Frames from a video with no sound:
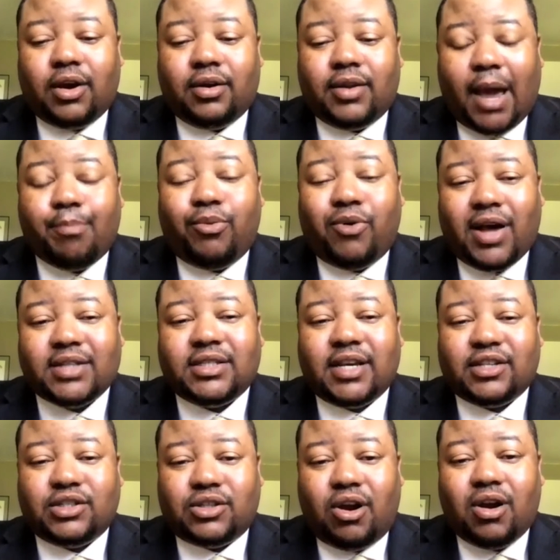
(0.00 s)

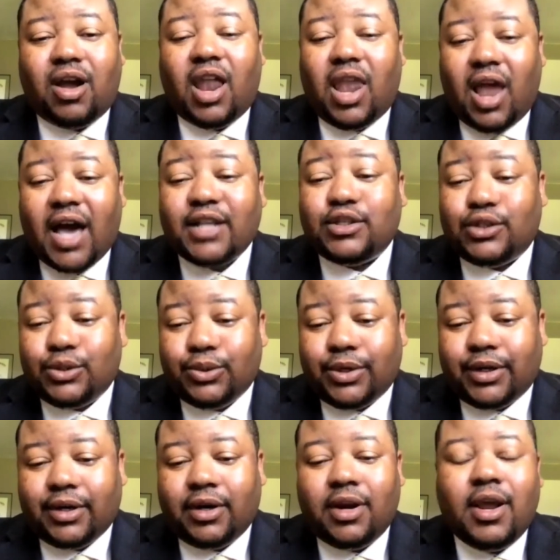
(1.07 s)
process start a lot
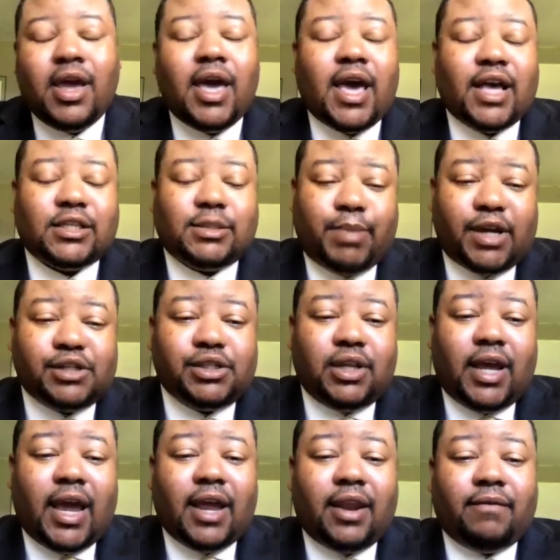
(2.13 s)
sooner, especially
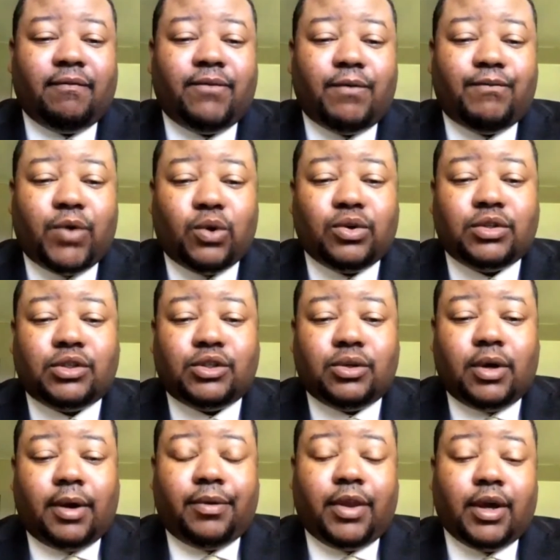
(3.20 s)
and for folks
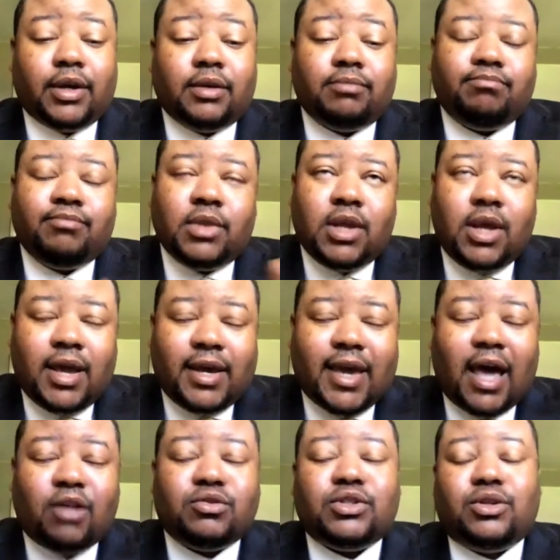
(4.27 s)
on the
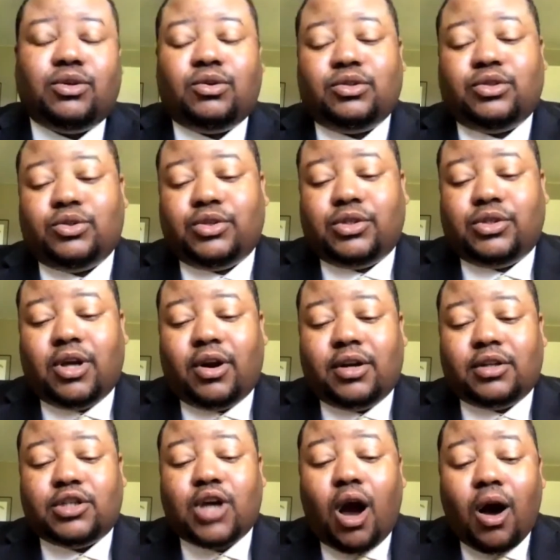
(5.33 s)
council to start
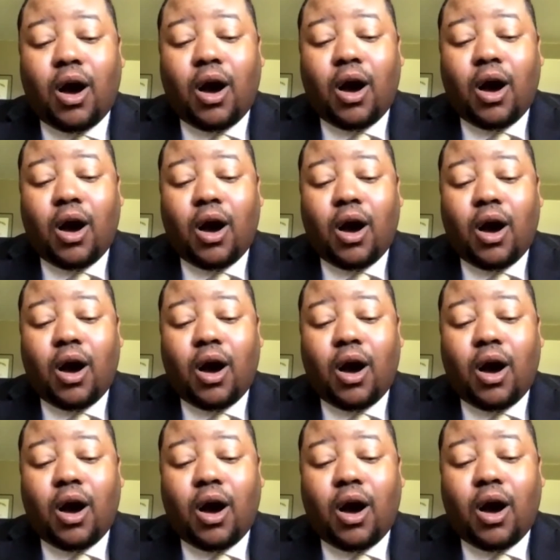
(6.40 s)
talking
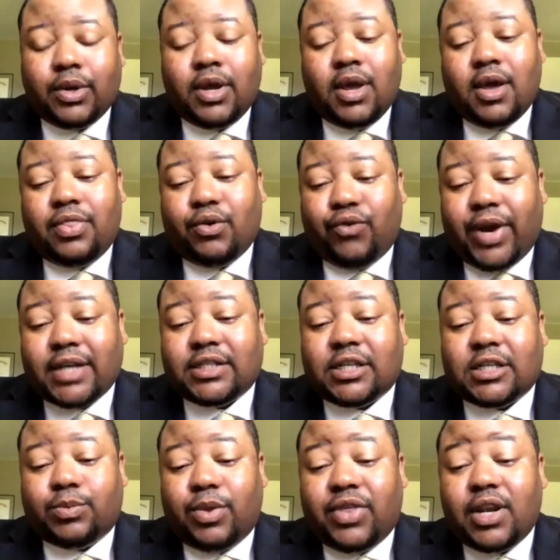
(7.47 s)
to the residents
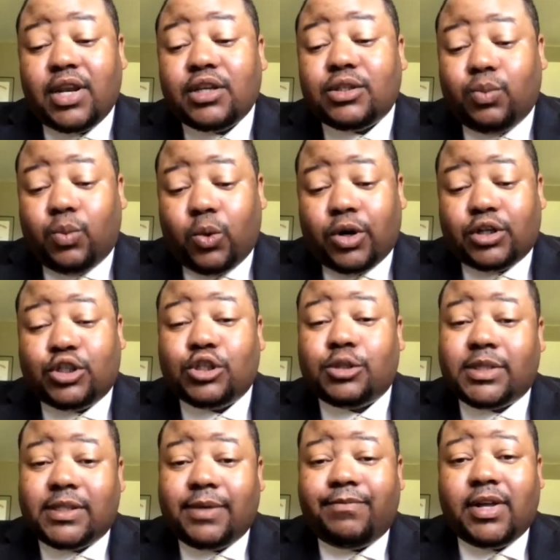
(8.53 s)
within this ward to
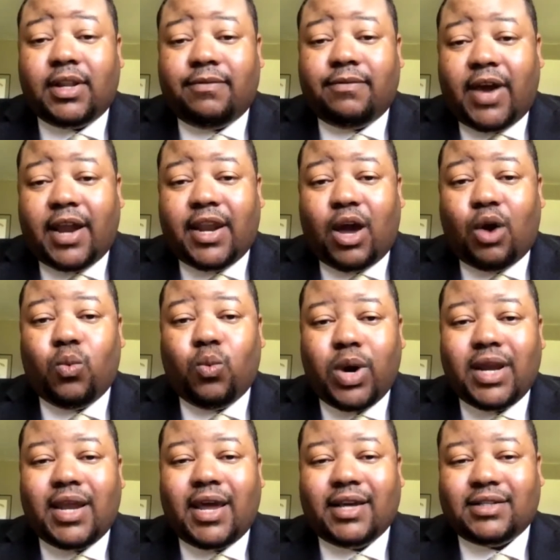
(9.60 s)
specifically find out what
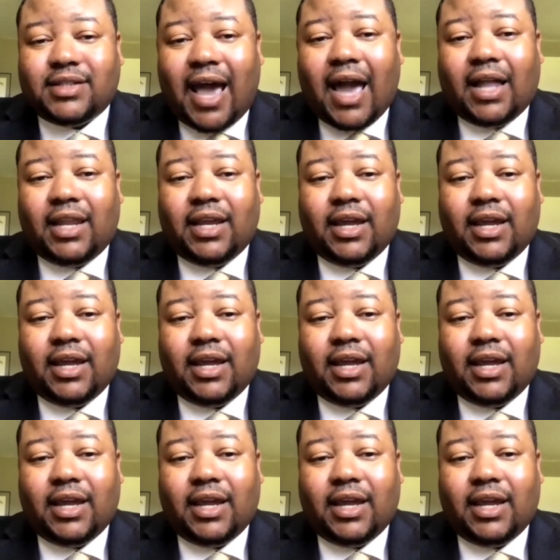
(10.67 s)
exactly